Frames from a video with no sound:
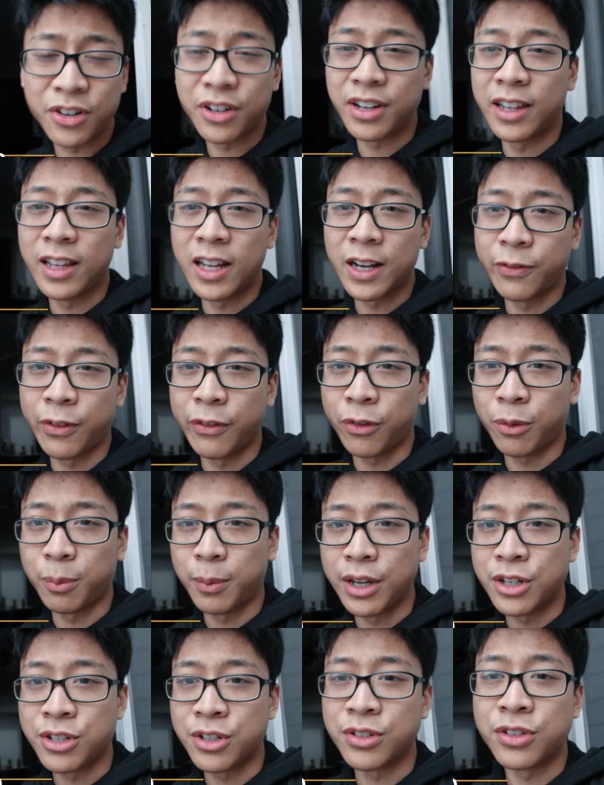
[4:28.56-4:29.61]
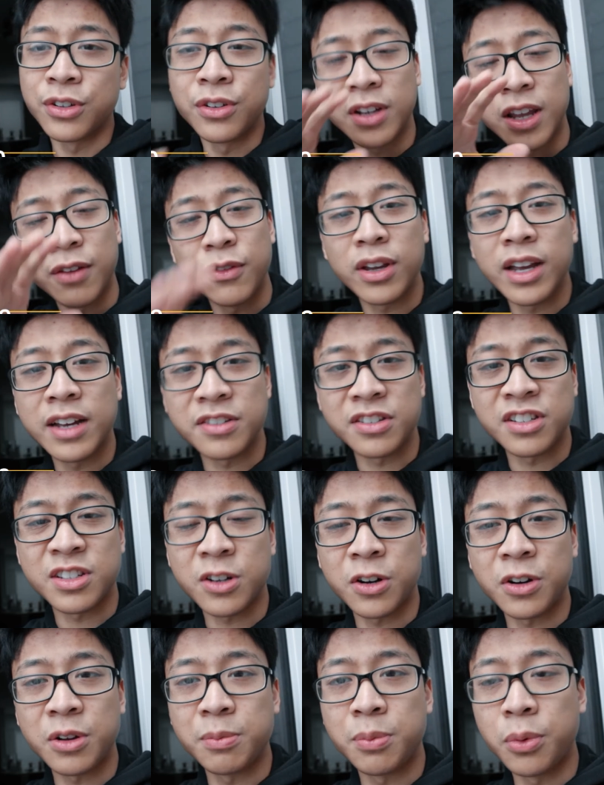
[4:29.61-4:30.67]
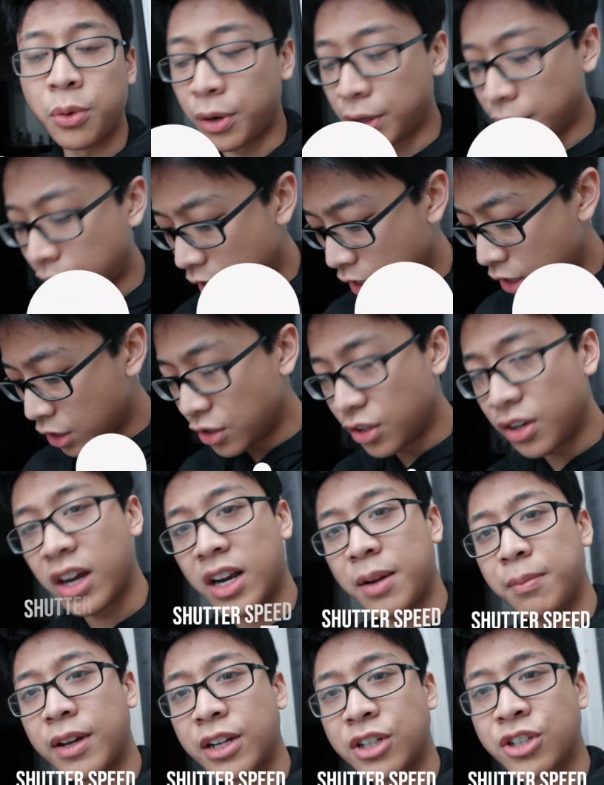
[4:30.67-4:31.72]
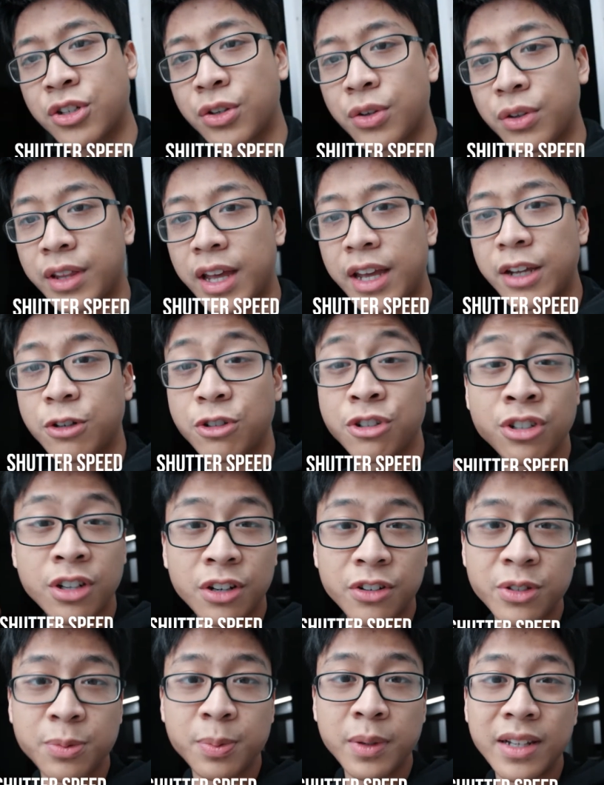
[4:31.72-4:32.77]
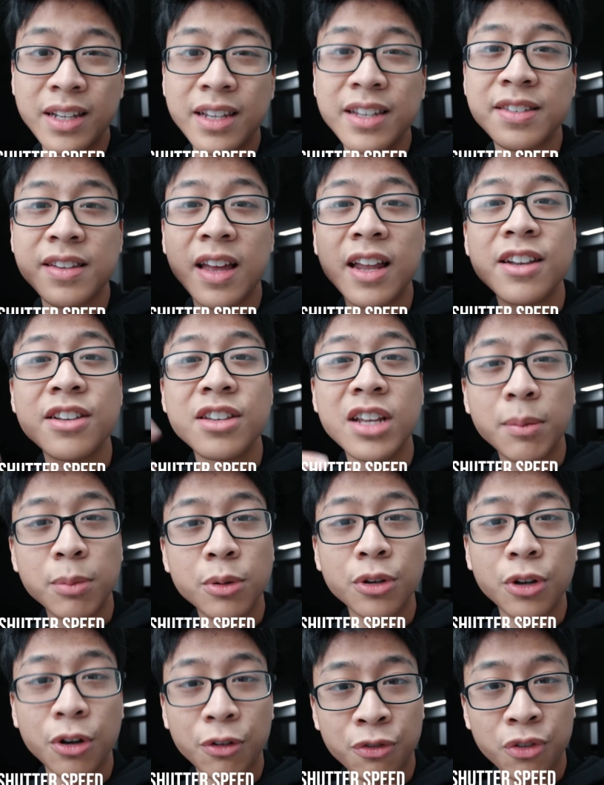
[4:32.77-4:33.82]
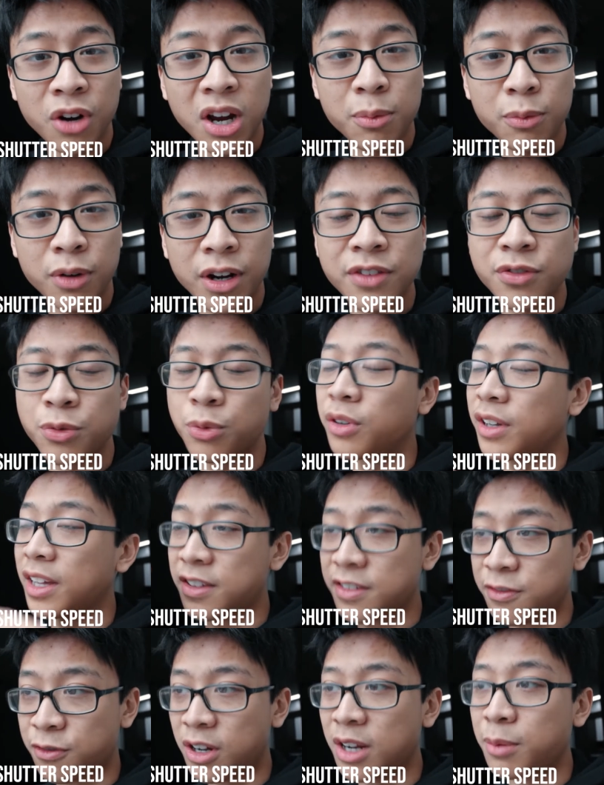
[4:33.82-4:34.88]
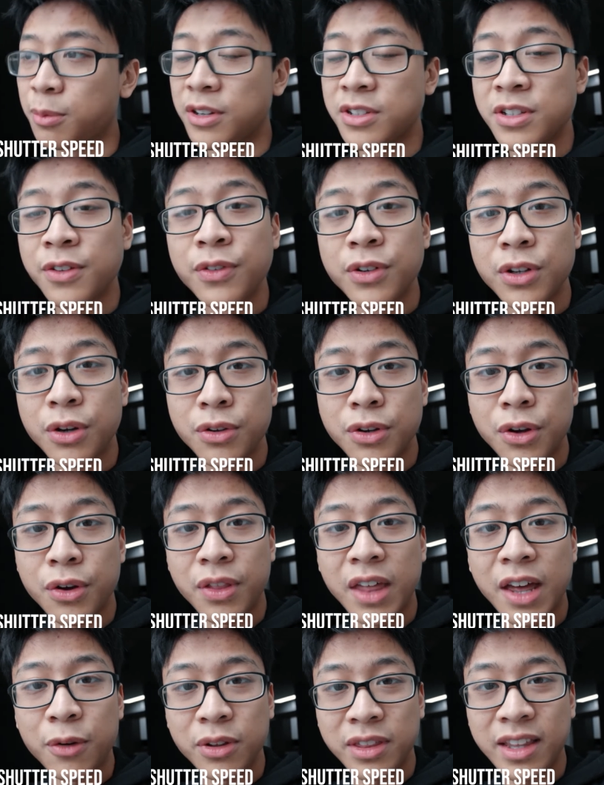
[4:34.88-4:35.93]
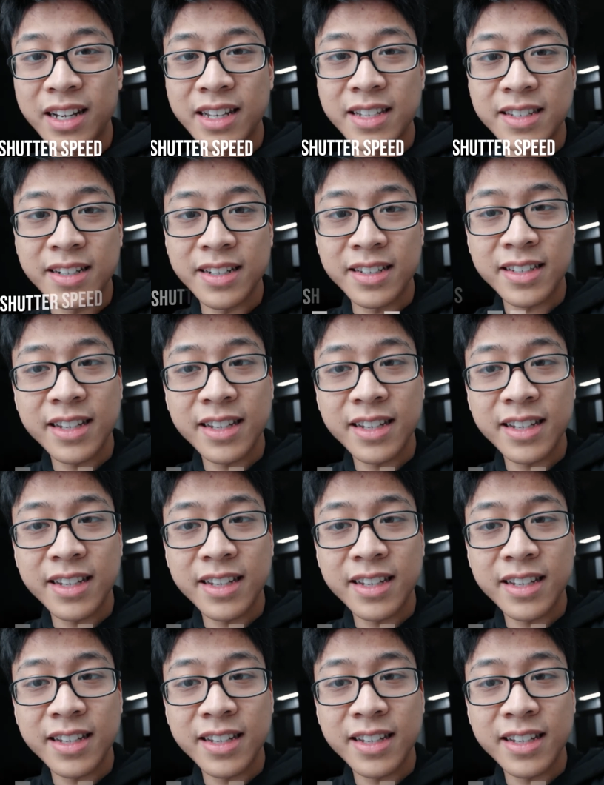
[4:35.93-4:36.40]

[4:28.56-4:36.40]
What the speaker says: already a lot of information. So to give you guys a starting point, you gotta make sure that your shutter speed is double your frame rates. We'll get to frame rates if you don't know what that is in a